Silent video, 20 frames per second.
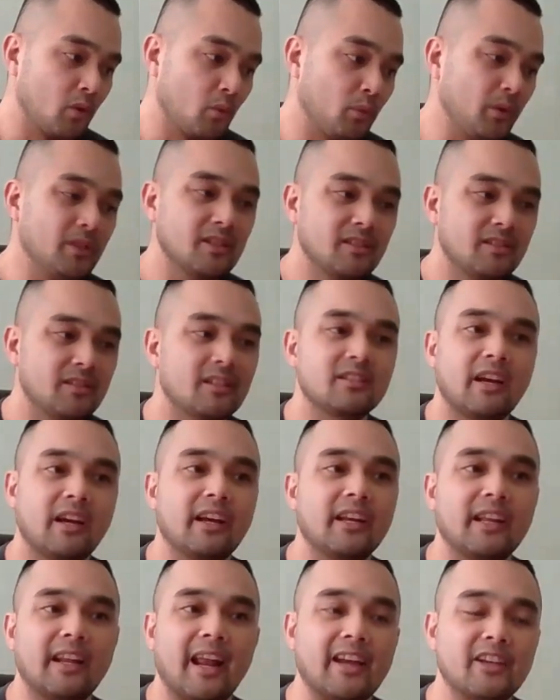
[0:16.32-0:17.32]
we just
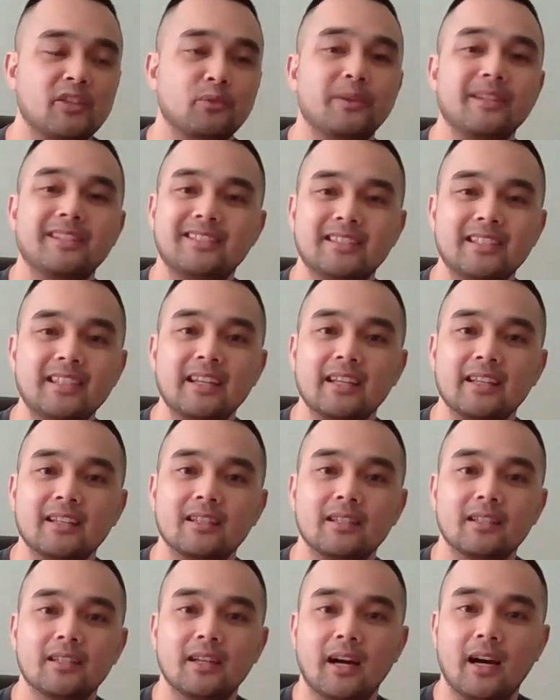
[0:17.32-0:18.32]
design it as we see it.
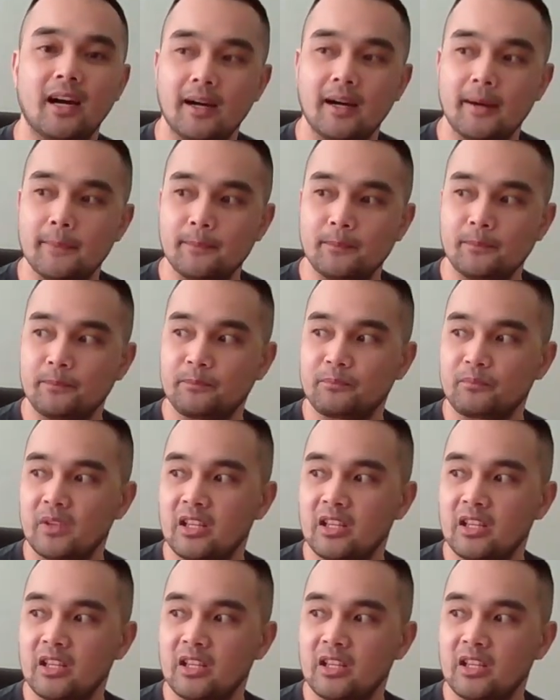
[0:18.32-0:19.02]
Um,